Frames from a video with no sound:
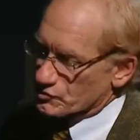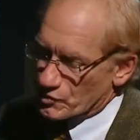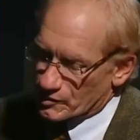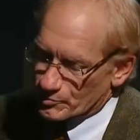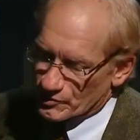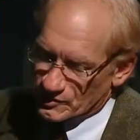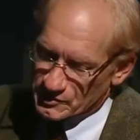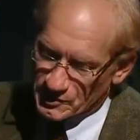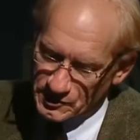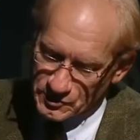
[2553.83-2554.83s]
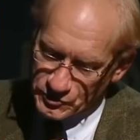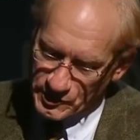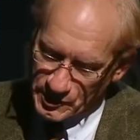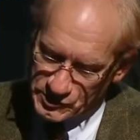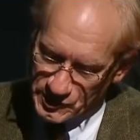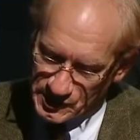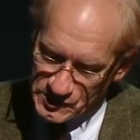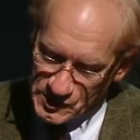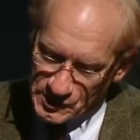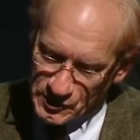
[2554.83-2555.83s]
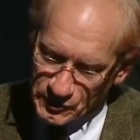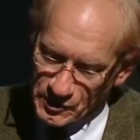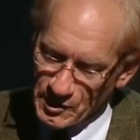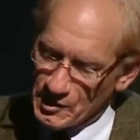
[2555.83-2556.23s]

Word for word: strong predicted twin arginine signal.